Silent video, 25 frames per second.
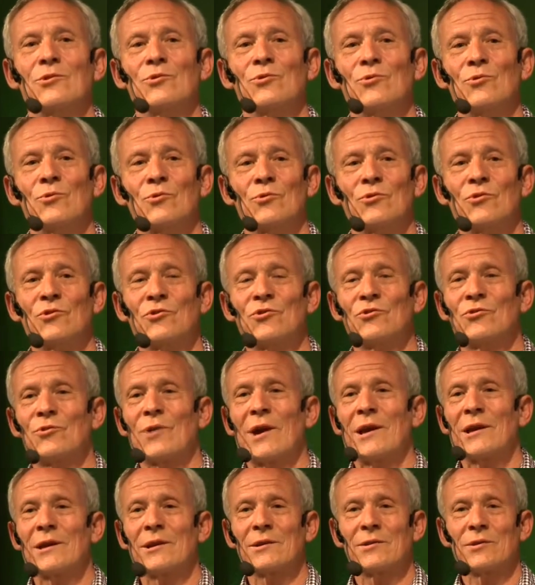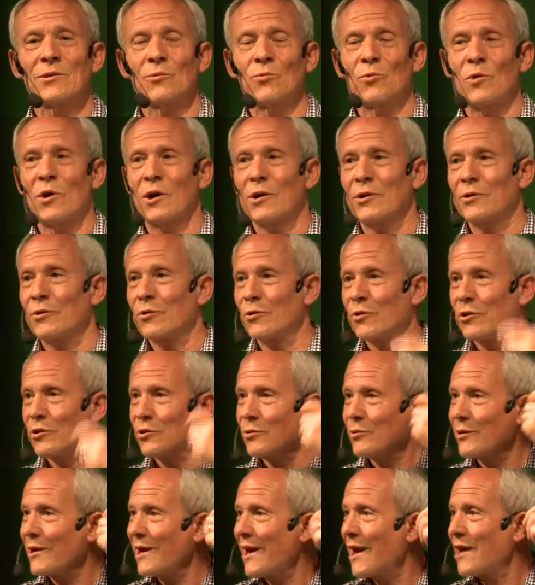You strike at the water or you
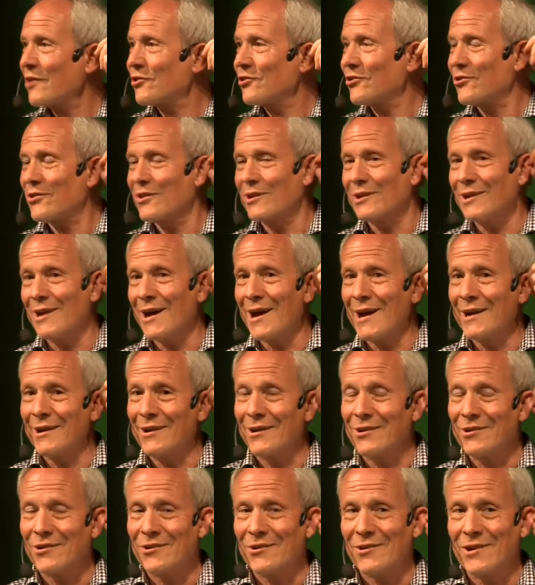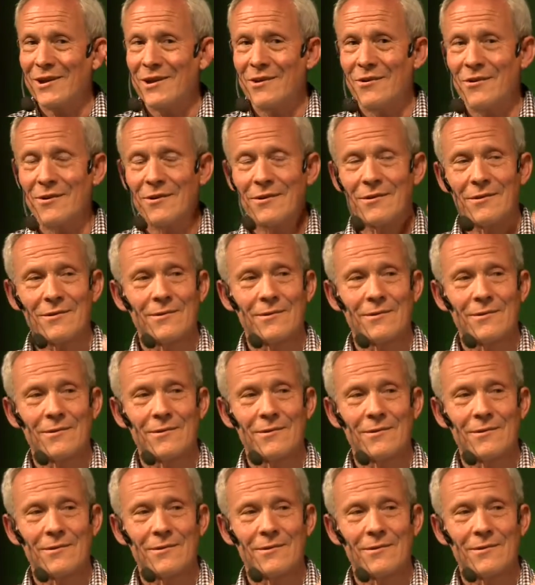catch the line in your ear.